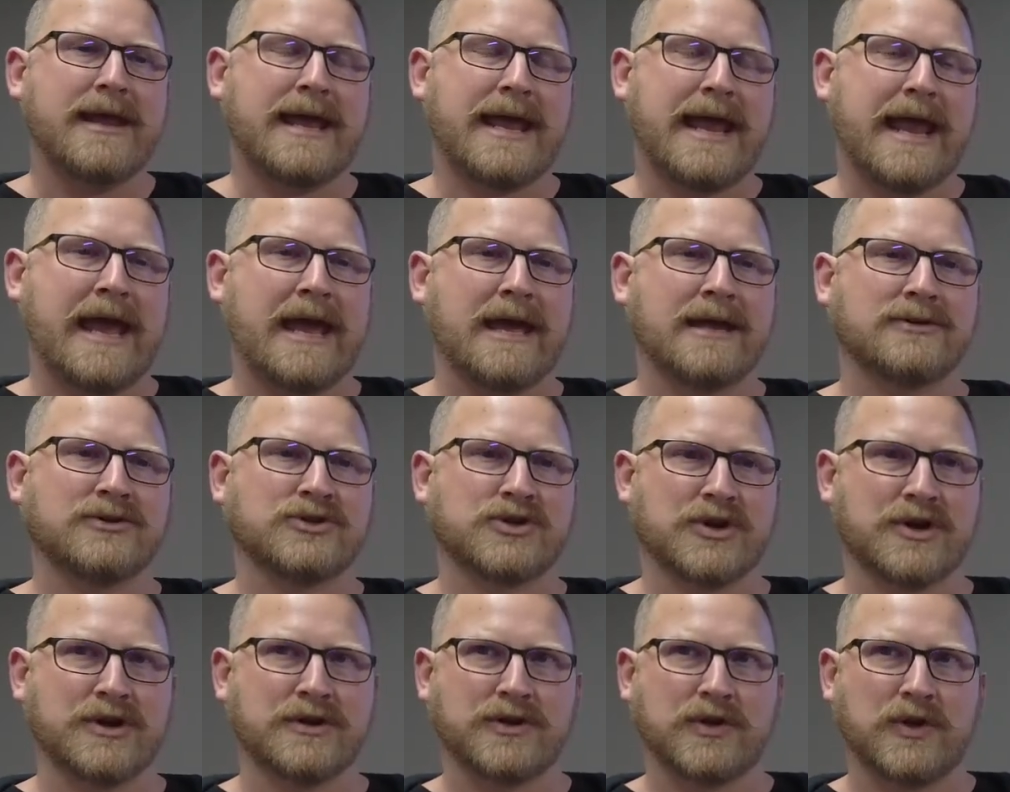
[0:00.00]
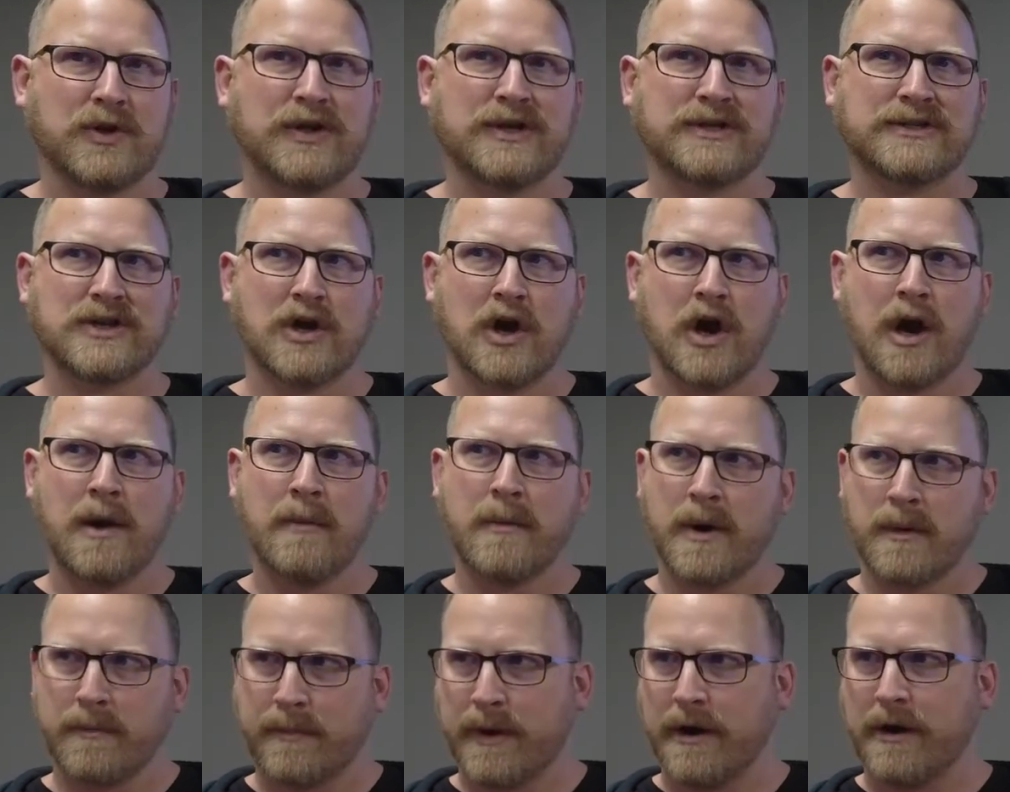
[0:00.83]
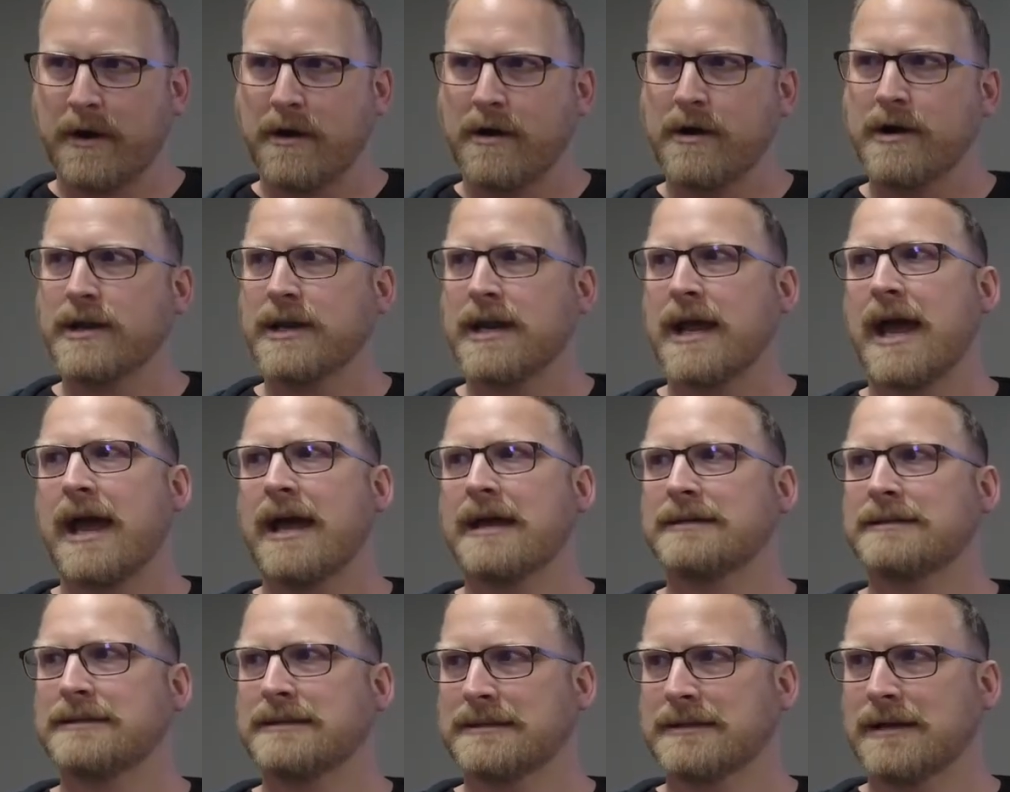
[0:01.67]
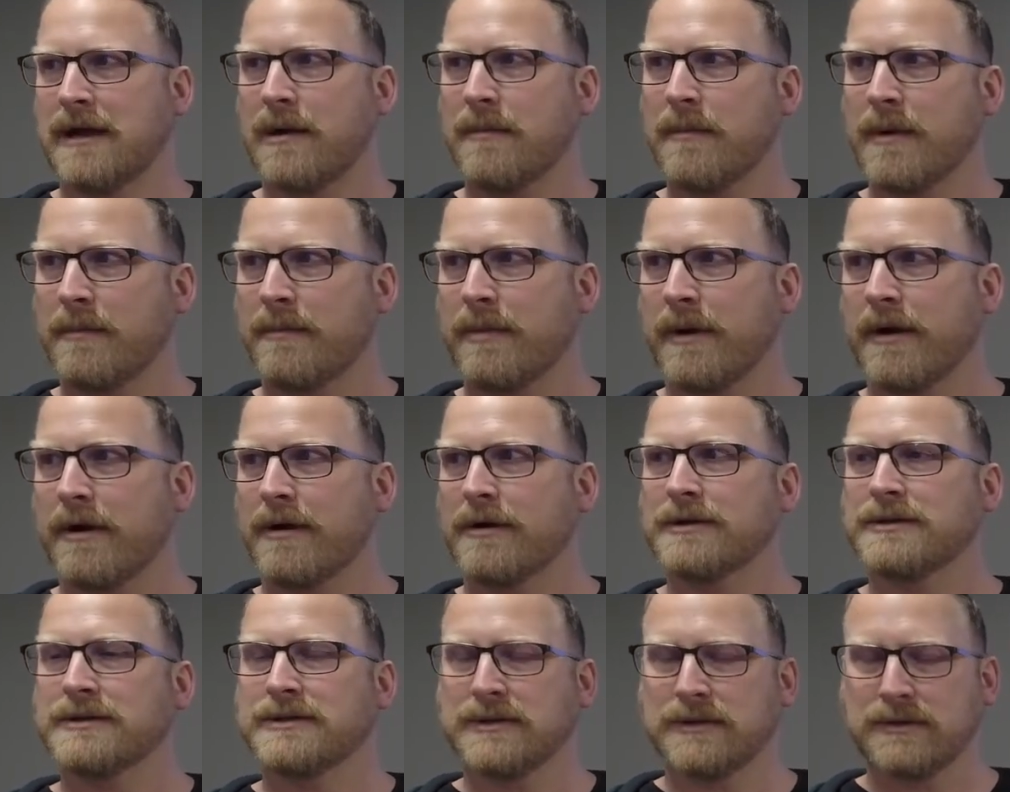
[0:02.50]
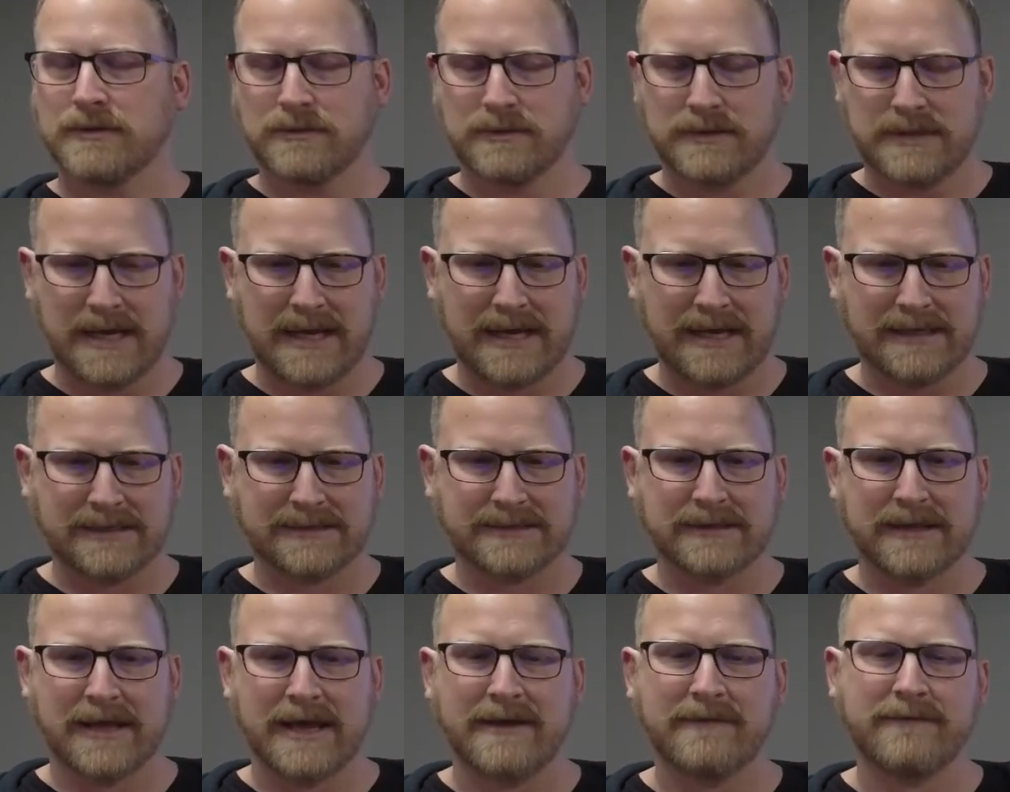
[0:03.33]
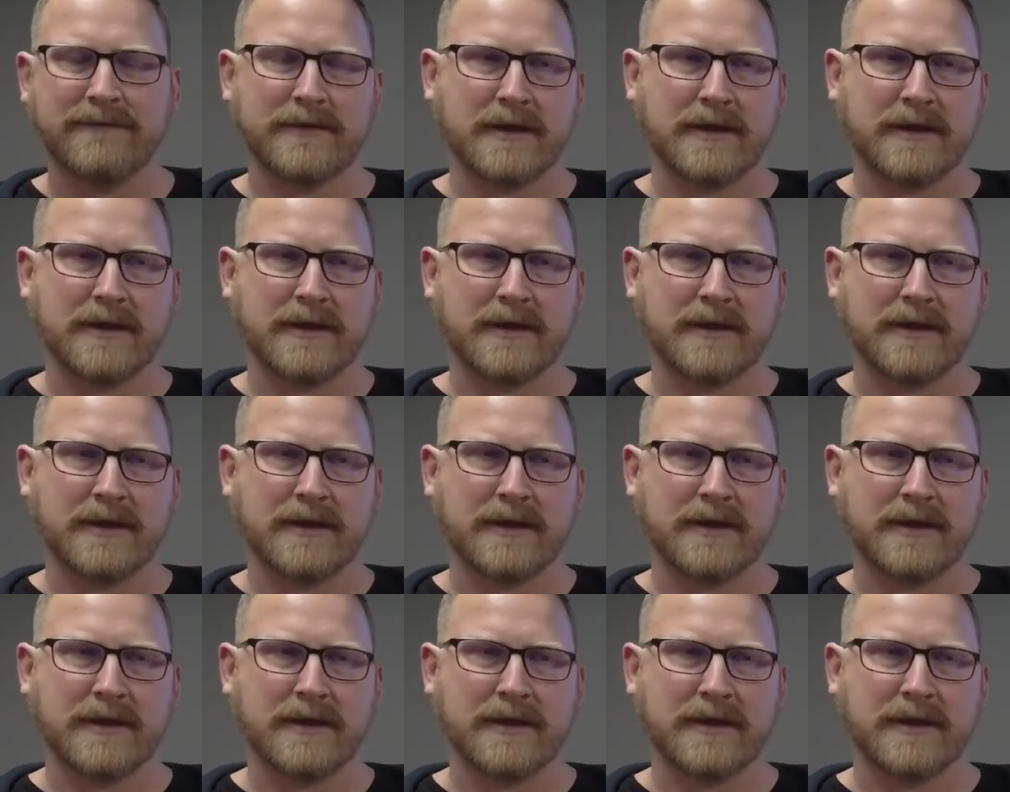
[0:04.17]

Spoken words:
and turned to his armor bearer and asked his armor bearer to take his life.